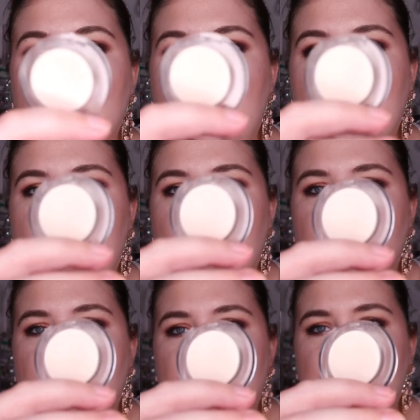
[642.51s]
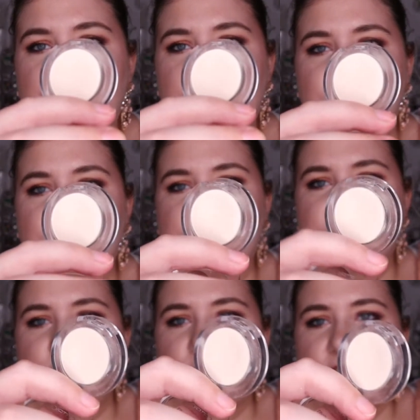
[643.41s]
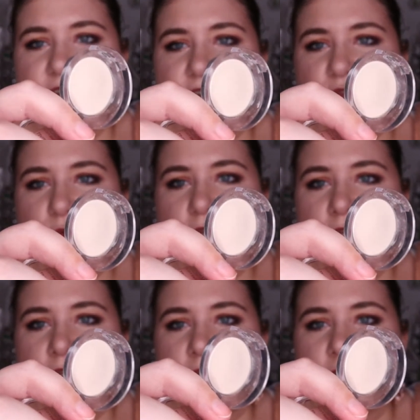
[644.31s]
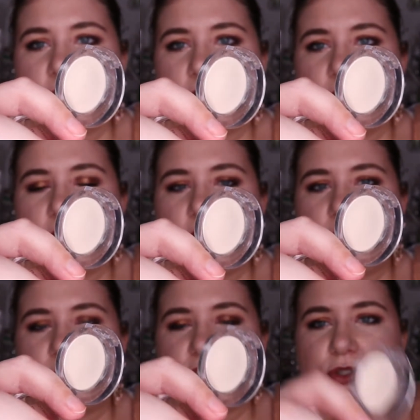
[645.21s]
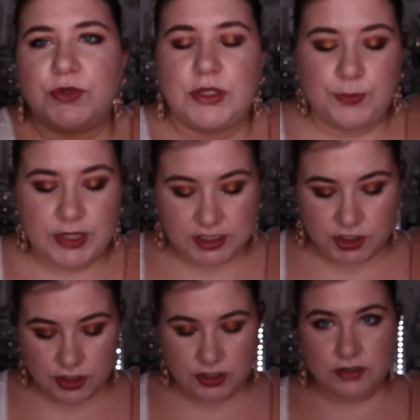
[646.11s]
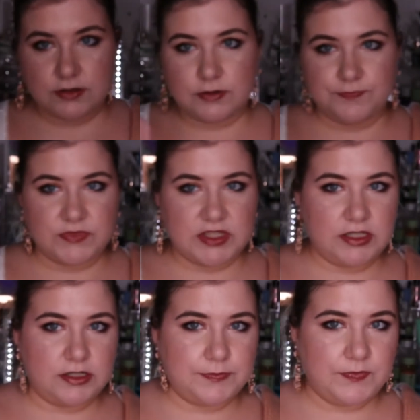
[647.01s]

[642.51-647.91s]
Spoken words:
I have a bit of a dip in this one. I will show you a picture here.